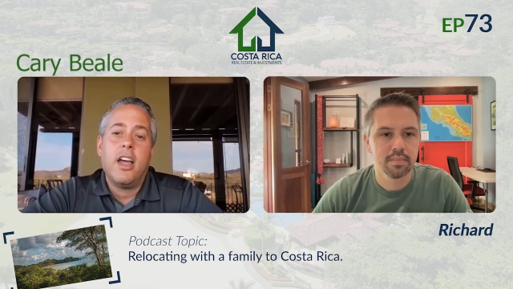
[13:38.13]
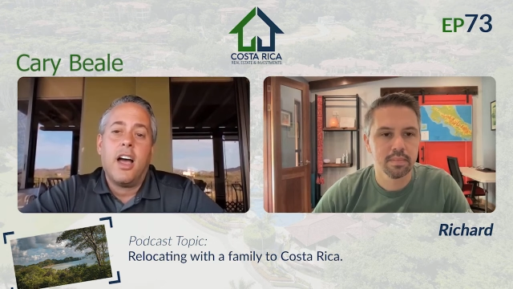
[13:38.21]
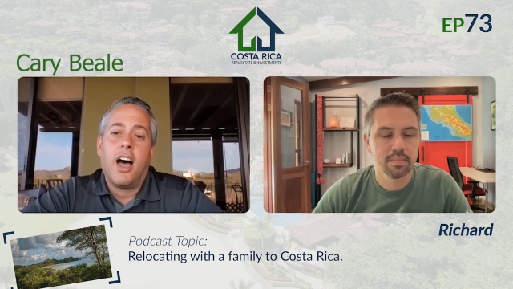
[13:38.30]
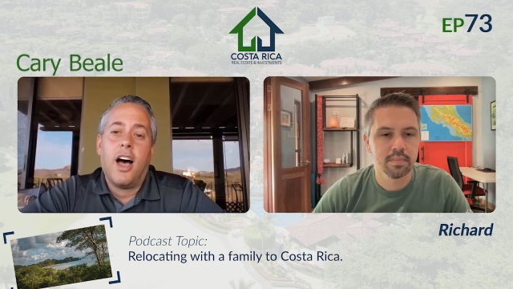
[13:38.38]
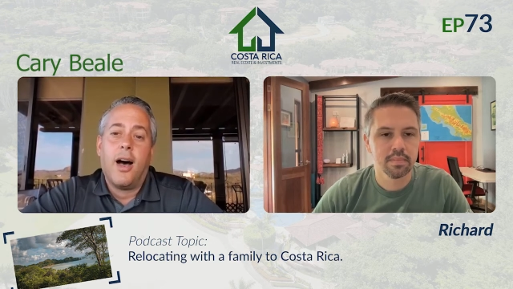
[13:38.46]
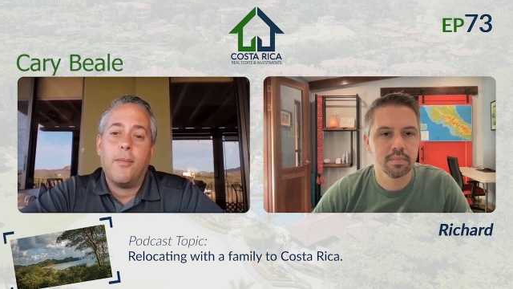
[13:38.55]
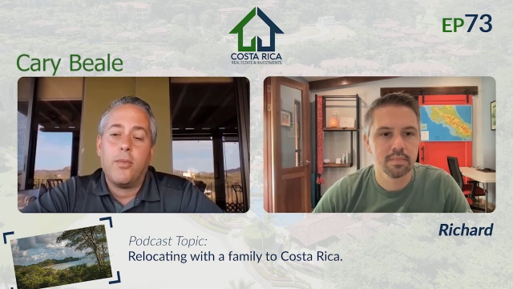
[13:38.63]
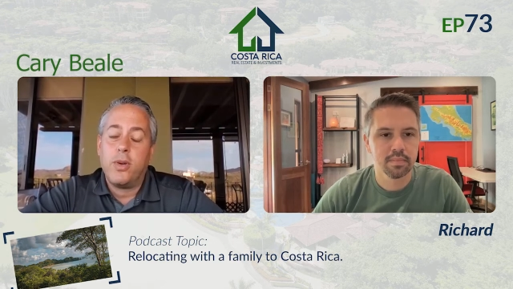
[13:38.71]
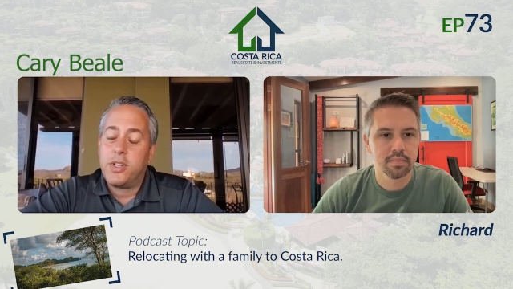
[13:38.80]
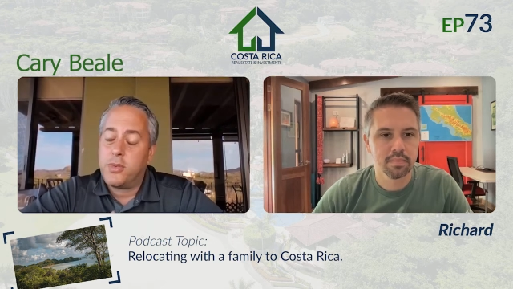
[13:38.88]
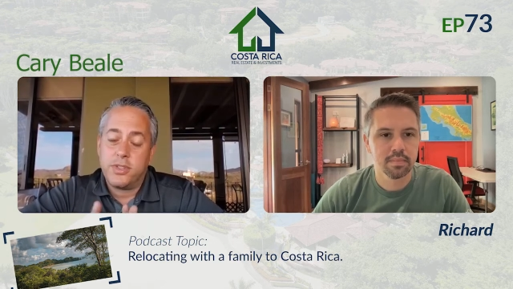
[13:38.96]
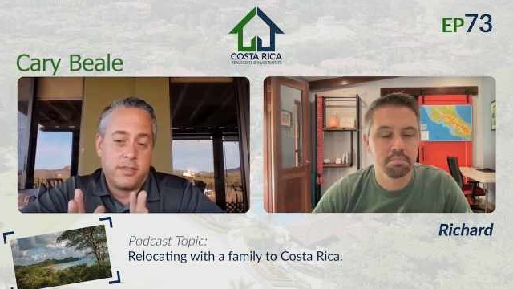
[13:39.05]
Speaker 1: um,
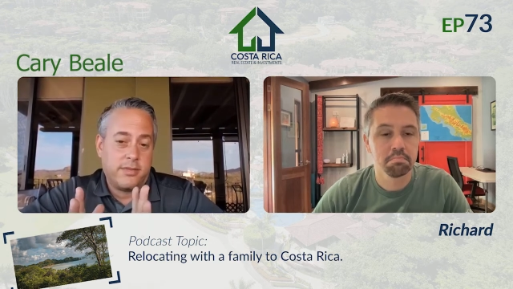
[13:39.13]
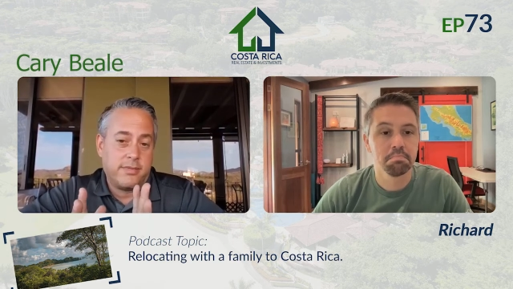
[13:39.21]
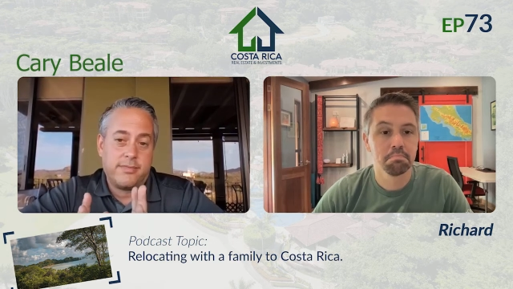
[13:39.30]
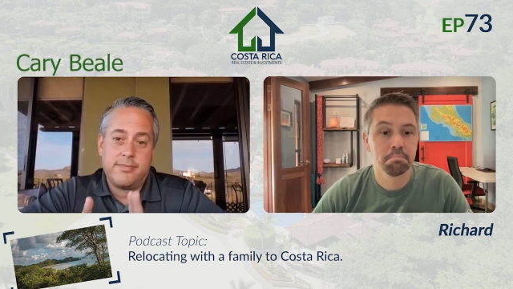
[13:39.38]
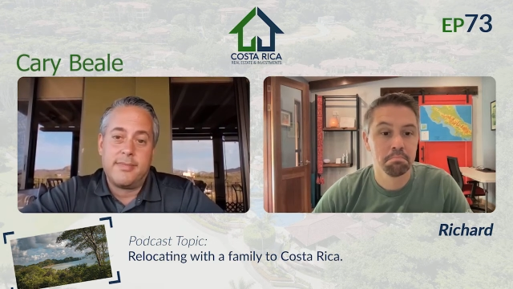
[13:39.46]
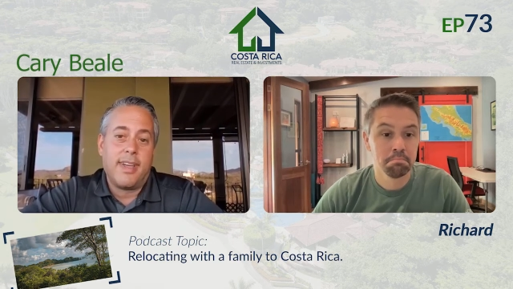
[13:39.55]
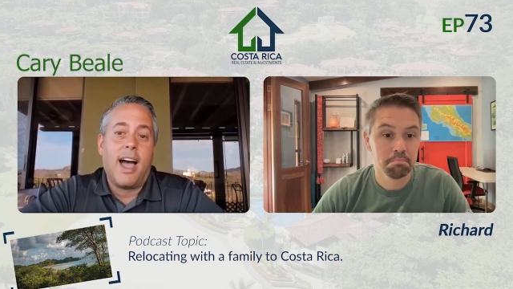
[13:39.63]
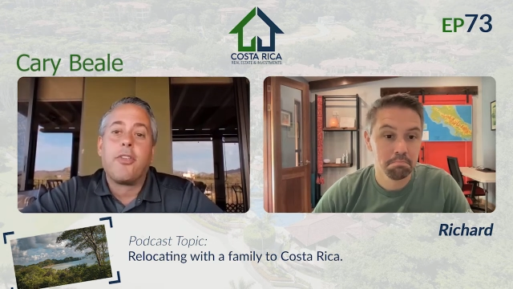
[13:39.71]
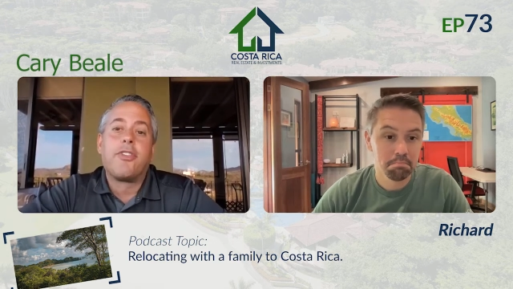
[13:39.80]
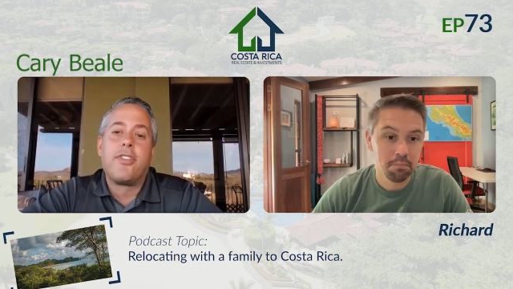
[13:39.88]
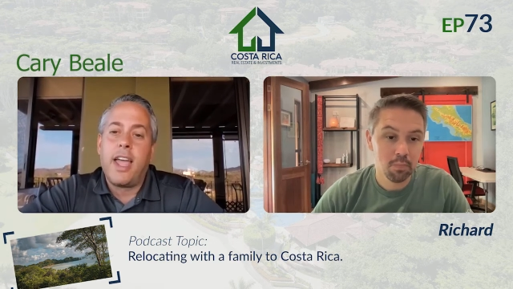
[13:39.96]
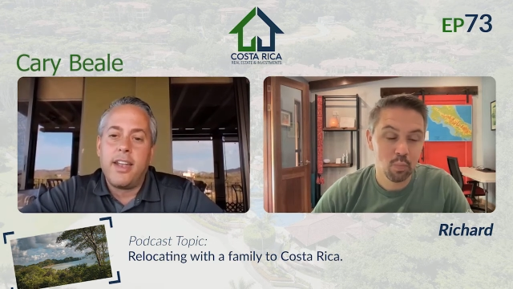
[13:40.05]
which was
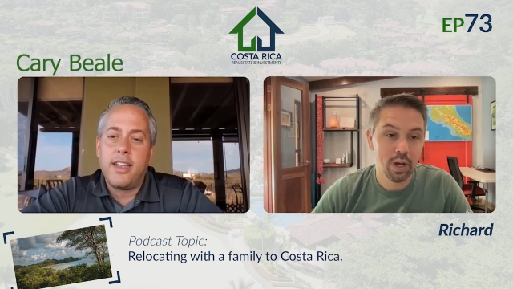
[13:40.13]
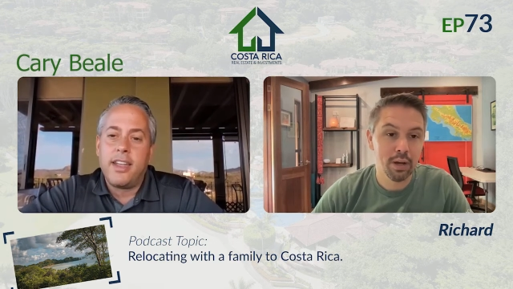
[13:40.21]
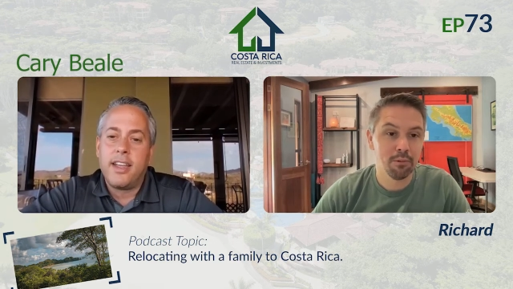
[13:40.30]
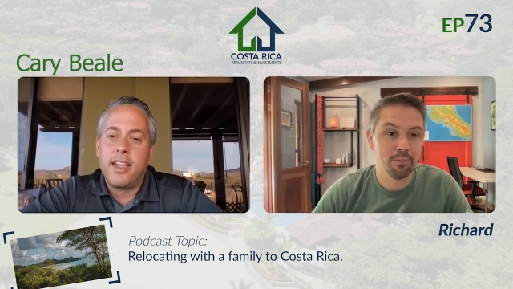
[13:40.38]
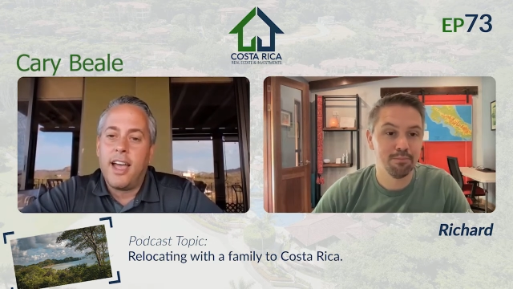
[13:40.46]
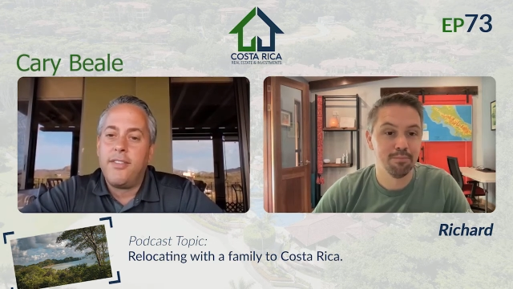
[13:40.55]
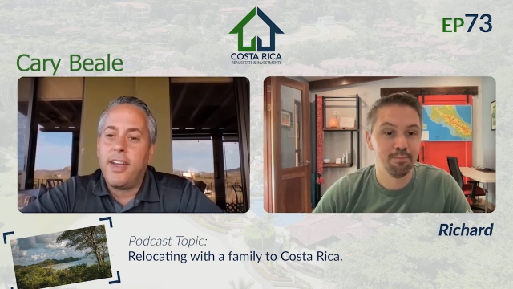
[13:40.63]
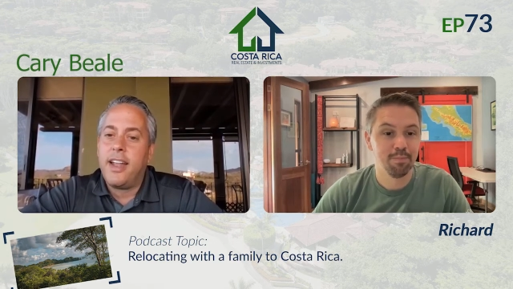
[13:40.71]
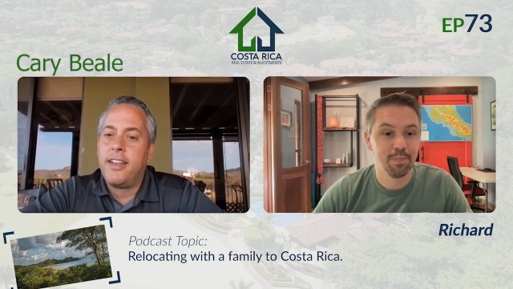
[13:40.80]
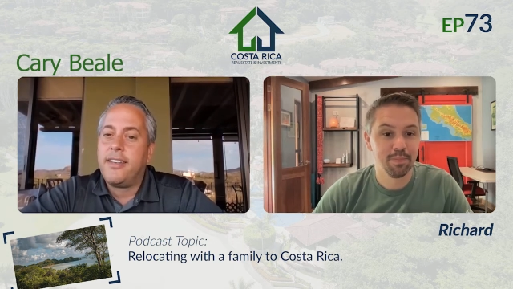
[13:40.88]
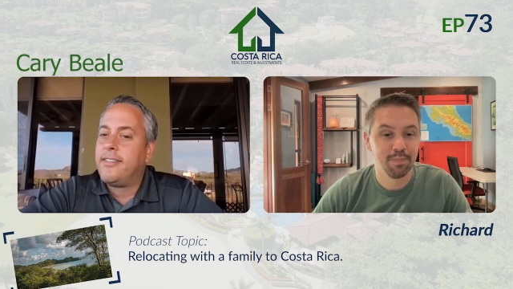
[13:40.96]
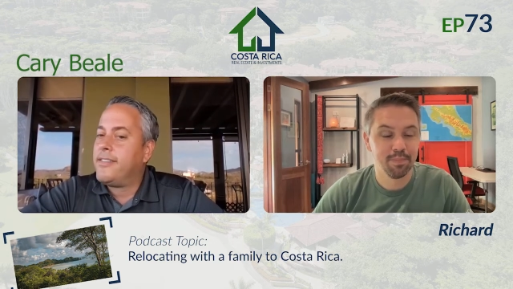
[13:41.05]
outstanding. Wow. I've
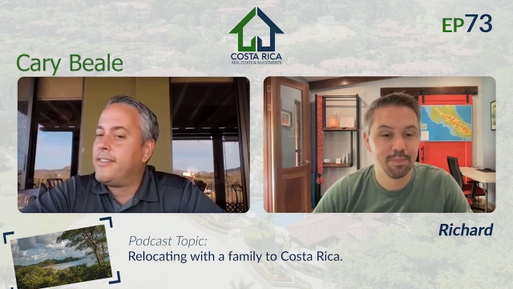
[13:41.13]
had